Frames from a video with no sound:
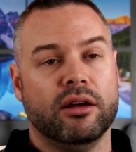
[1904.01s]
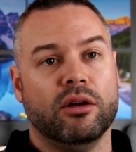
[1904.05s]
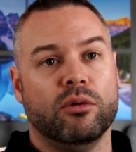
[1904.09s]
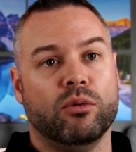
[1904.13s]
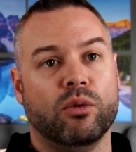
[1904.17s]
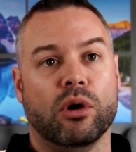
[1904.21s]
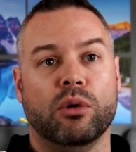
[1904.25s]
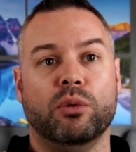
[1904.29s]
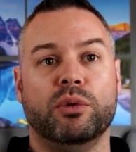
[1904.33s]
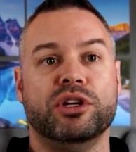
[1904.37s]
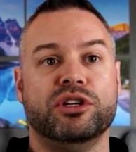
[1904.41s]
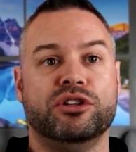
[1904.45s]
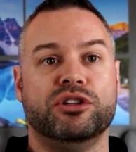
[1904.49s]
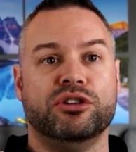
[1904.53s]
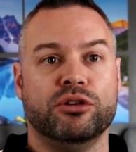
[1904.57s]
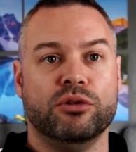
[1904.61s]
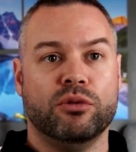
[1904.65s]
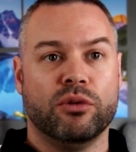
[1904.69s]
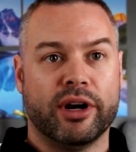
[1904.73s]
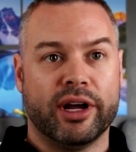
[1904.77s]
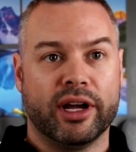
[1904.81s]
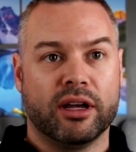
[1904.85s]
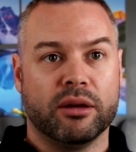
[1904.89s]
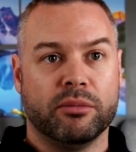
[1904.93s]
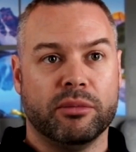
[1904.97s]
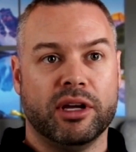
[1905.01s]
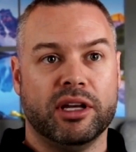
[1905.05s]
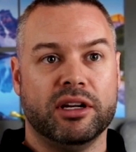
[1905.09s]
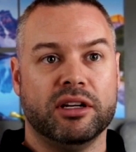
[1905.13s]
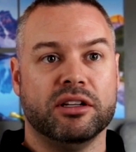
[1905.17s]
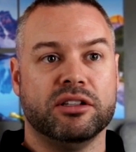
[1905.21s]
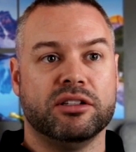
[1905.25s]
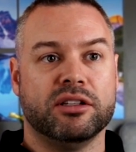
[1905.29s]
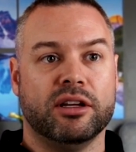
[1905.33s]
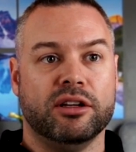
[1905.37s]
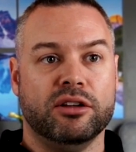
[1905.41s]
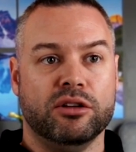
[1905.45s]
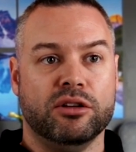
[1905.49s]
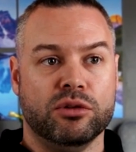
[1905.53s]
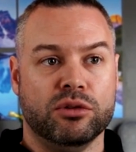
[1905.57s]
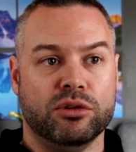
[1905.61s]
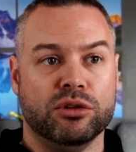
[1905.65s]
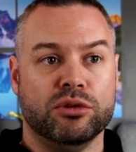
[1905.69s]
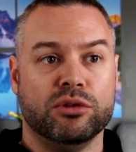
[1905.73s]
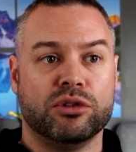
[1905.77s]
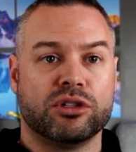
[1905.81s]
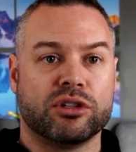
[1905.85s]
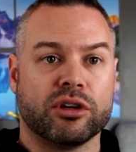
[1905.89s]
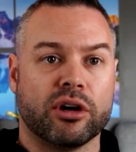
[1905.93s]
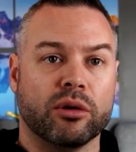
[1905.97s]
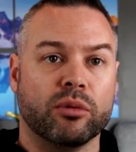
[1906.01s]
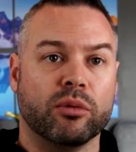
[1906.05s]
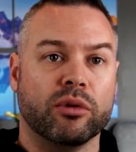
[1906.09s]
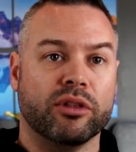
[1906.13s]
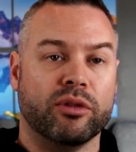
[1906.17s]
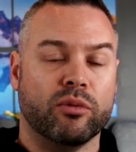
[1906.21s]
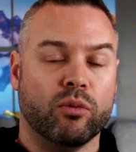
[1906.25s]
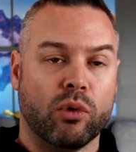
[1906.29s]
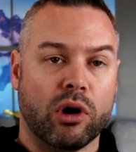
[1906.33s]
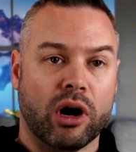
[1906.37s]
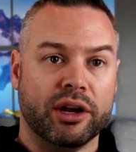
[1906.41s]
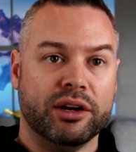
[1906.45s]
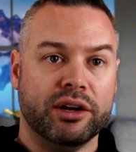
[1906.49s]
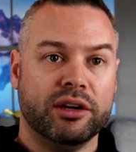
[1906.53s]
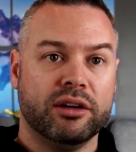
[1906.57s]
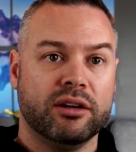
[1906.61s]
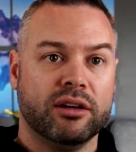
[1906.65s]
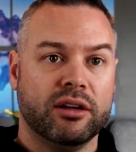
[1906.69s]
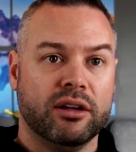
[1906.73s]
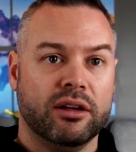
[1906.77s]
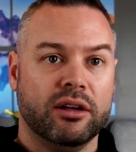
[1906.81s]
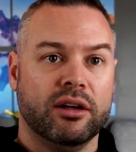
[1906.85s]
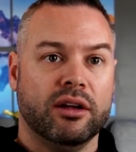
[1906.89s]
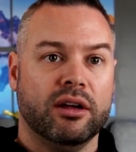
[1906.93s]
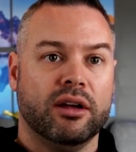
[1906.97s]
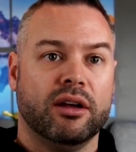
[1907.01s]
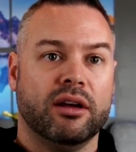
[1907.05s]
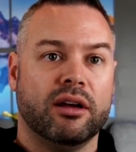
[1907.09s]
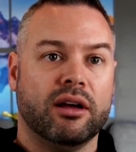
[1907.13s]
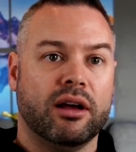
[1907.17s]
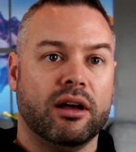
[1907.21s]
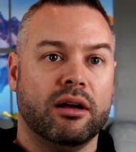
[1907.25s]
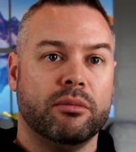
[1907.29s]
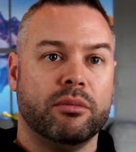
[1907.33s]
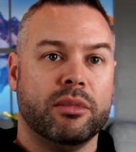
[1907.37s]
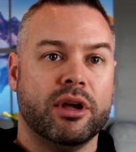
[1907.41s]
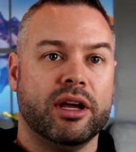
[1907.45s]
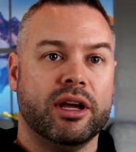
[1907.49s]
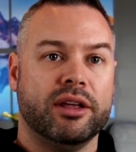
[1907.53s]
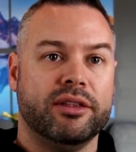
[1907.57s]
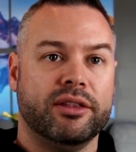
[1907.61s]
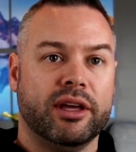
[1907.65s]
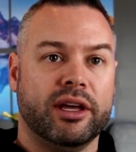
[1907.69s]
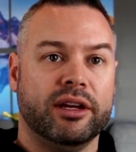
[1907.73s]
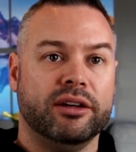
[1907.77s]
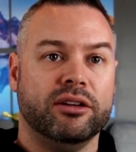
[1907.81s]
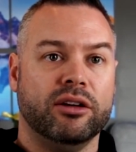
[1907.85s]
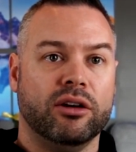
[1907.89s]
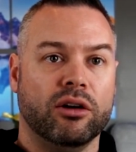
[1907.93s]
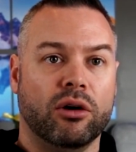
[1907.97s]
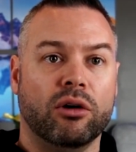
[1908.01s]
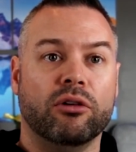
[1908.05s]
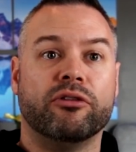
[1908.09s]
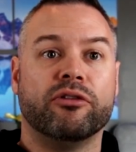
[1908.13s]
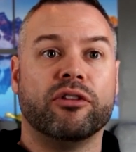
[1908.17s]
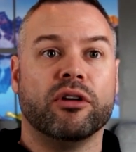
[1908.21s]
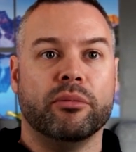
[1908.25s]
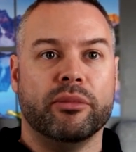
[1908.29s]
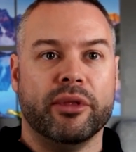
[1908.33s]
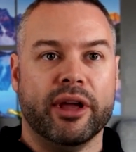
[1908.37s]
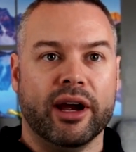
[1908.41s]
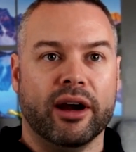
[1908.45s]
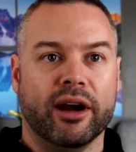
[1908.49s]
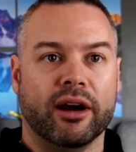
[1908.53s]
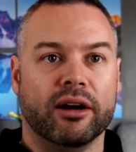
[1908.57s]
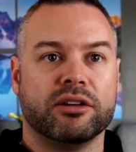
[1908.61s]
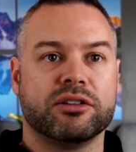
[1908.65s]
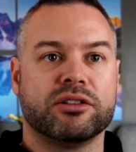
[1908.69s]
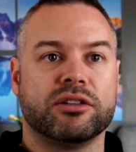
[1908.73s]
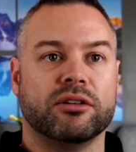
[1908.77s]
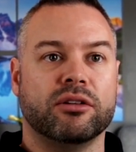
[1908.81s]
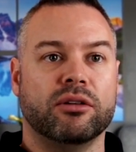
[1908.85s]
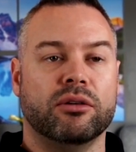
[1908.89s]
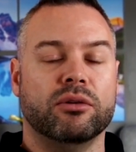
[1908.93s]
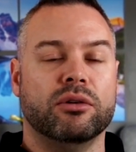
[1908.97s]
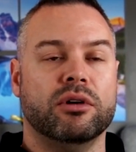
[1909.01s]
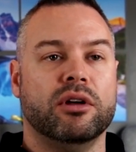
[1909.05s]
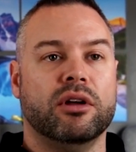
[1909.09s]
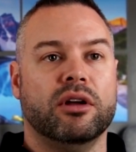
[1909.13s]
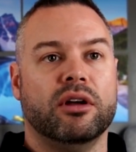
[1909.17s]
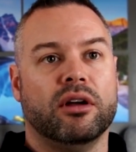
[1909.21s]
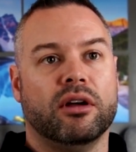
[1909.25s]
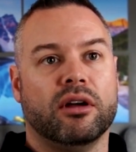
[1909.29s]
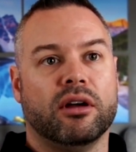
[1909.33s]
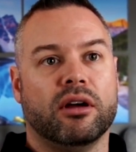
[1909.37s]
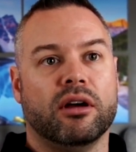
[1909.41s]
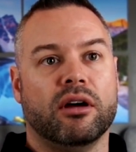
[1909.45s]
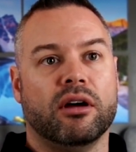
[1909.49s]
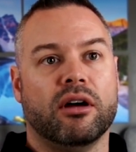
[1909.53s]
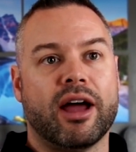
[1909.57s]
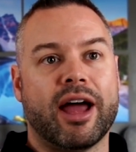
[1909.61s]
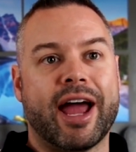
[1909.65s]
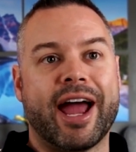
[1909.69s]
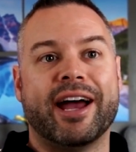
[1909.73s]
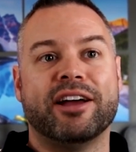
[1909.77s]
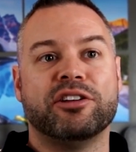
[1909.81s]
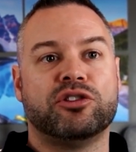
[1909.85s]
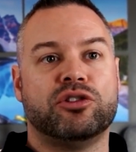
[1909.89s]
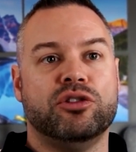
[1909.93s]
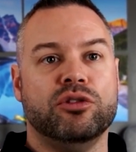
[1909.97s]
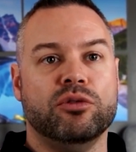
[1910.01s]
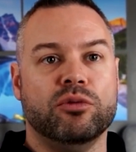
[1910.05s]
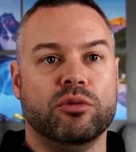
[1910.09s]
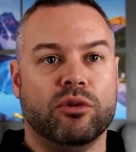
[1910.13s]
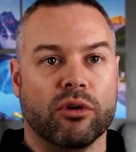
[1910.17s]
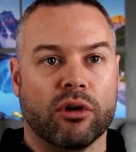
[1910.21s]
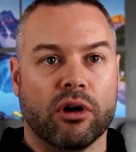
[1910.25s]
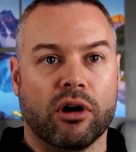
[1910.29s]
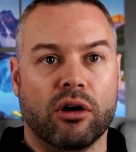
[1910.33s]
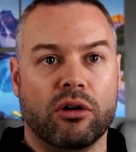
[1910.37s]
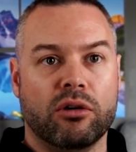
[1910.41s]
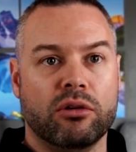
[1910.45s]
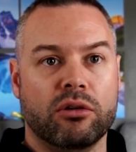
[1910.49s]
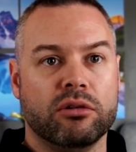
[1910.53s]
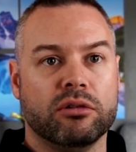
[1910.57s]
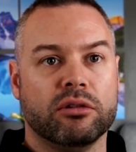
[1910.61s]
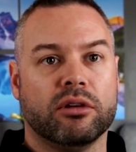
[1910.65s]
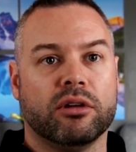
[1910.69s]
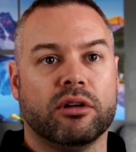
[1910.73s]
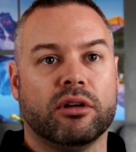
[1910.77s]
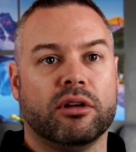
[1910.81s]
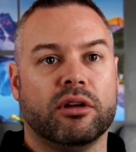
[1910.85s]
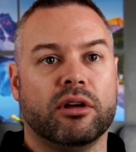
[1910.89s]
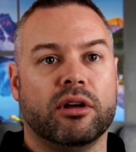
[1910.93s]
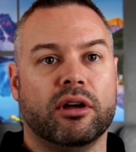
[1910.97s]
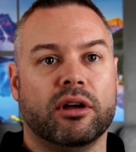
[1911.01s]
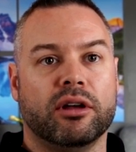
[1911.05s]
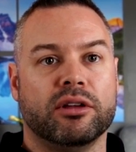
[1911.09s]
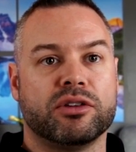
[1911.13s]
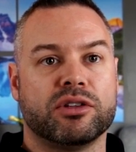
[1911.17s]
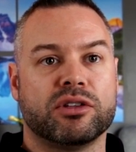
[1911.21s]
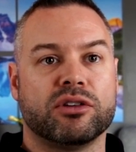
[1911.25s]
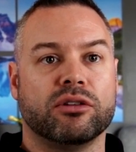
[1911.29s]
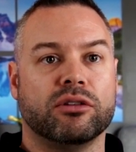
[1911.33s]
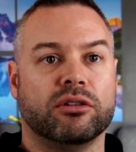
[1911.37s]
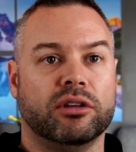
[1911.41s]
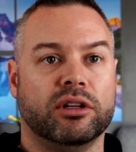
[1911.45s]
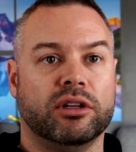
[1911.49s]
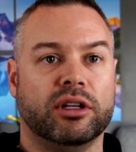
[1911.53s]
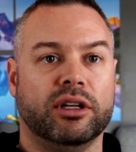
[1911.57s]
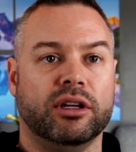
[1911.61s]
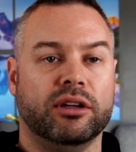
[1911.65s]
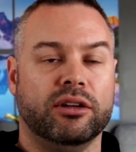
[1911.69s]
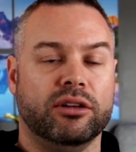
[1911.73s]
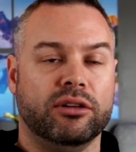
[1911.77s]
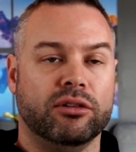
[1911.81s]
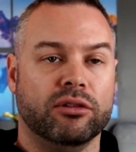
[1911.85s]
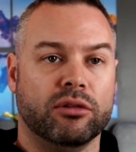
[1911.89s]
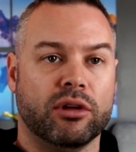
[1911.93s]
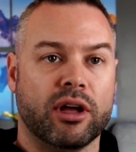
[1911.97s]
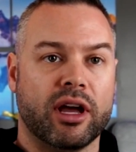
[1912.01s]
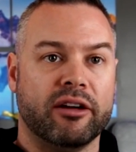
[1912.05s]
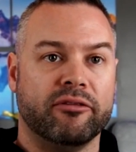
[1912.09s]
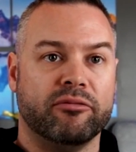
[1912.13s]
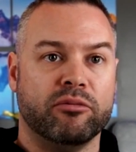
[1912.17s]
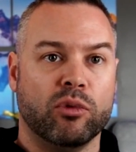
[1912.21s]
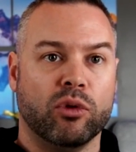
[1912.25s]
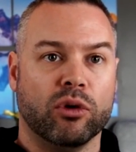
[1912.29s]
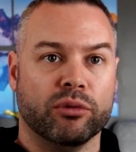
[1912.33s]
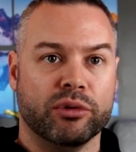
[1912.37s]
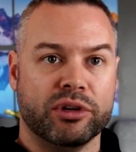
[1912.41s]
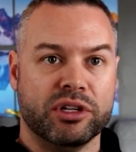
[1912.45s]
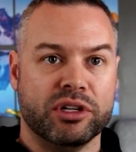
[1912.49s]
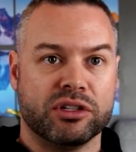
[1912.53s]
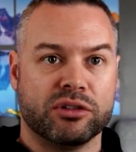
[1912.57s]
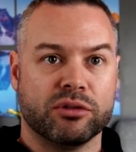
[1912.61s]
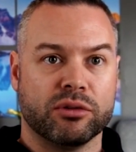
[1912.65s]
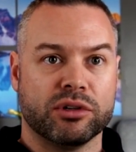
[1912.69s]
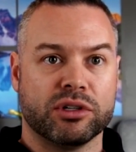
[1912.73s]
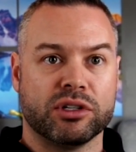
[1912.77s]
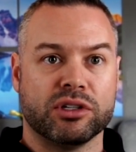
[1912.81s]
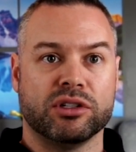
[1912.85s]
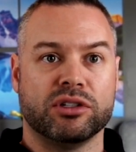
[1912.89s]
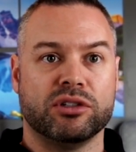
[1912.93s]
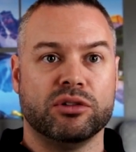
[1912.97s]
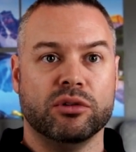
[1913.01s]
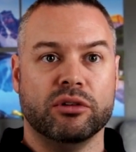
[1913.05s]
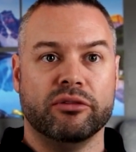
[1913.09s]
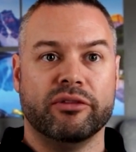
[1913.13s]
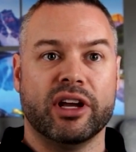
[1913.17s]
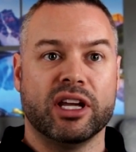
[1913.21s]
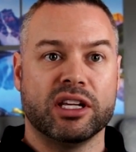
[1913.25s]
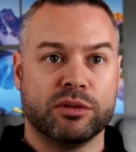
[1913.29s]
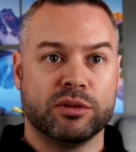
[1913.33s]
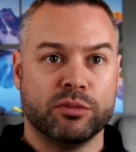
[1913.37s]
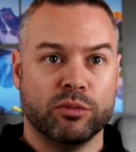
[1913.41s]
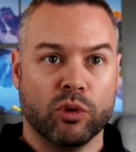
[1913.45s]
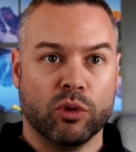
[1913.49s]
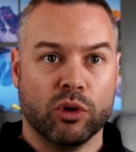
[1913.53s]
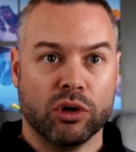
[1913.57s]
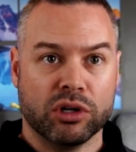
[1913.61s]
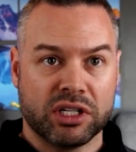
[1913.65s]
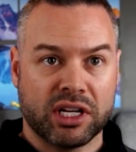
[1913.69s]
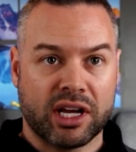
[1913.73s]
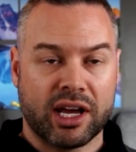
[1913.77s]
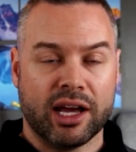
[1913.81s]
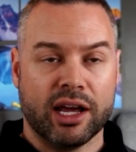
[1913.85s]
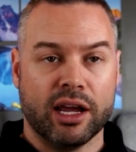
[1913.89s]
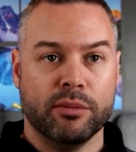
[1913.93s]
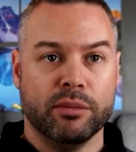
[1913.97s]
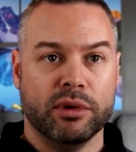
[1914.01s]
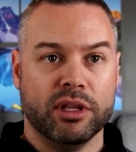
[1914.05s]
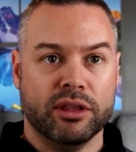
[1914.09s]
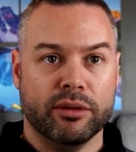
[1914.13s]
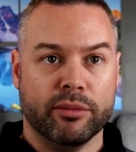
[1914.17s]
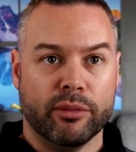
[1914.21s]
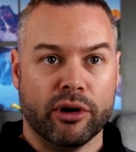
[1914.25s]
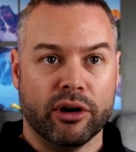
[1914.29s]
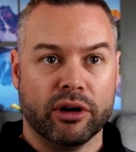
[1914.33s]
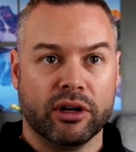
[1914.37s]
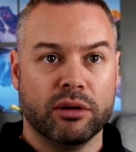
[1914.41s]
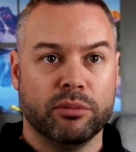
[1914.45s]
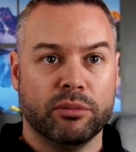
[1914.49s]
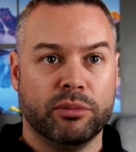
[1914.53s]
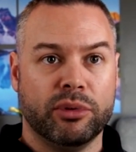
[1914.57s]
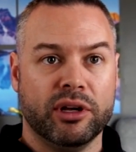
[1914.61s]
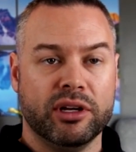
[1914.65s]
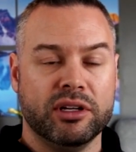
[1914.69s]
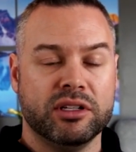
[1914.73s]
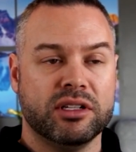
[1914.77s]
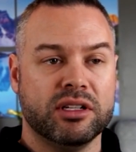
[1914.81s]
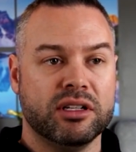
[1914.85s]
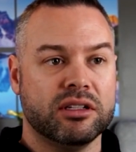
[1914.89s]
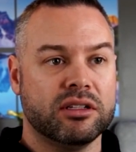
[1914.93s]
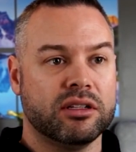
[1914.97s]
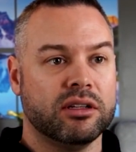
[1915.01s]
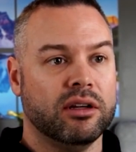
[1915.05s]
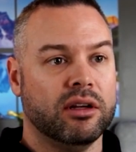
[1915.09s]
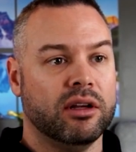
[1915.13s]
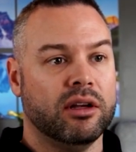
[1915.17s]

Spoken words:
What we do recommend is that you do start with one, and then go from there. So as you grow, certainly you'll have more resources to invest more time in the marketplaces.